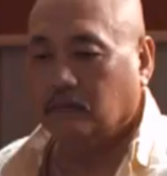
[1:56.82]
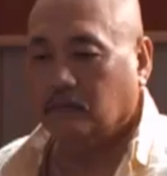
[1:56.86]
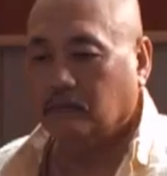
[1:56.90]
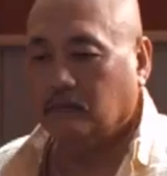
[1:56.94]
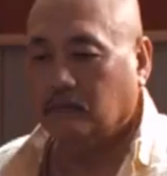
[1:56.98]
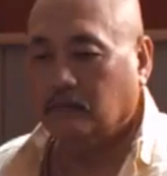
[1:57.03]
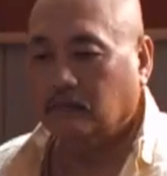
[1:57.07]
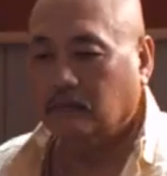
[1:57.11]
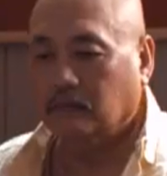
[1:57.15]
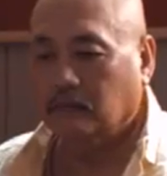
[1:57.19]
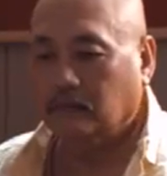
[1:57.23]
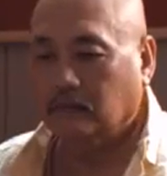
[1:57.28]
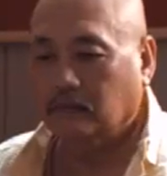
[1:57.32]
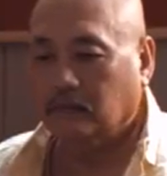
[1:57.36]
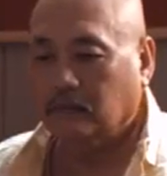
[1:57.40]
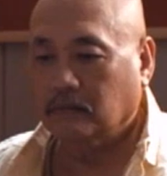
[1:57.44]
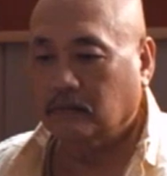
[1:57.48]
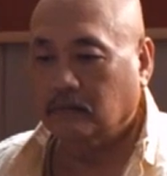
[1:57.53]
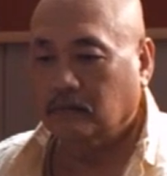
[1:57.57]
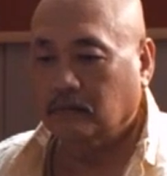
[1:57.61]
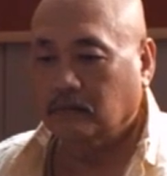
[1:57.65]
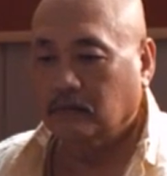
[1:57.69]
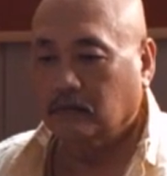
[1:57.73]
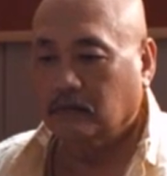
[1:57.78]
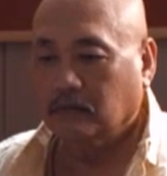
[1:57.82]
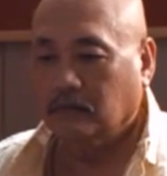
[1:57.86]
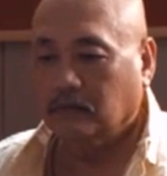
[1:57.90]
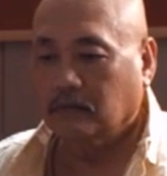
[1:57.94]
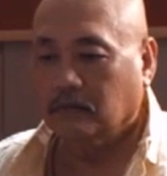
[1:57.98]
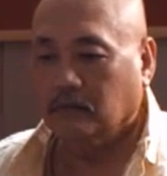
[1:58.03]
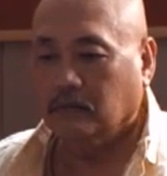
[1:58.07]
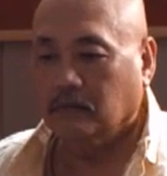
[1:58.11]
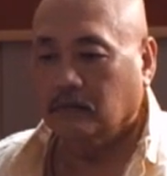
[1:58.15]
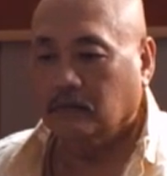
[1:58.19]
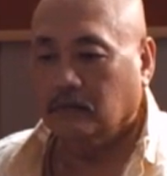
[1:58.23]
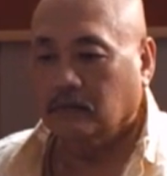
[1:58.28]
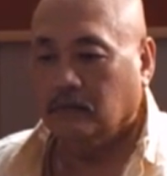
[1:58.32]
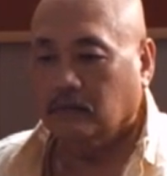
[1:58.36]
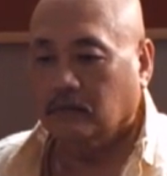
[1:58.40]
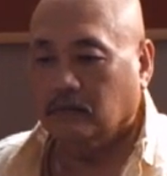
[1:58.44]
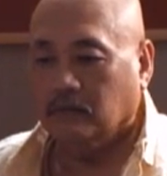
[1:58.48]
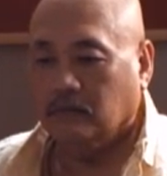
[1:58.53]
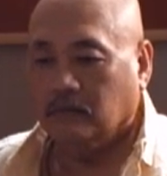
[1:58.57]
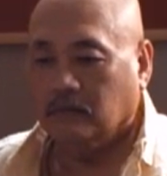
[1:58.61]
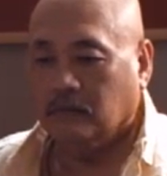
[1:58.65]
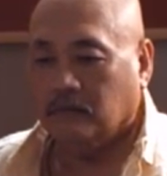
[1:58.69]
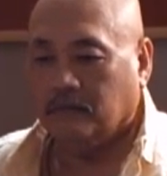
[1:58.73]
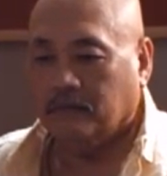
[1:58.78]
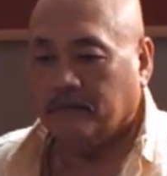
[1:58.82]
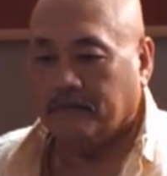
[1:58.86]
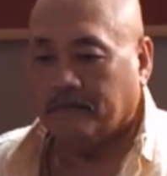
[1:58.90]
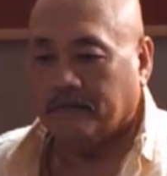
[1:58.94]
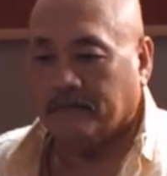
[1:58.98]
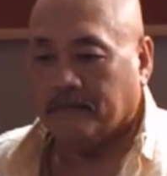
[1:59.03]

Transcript: No one is speaking in this clip.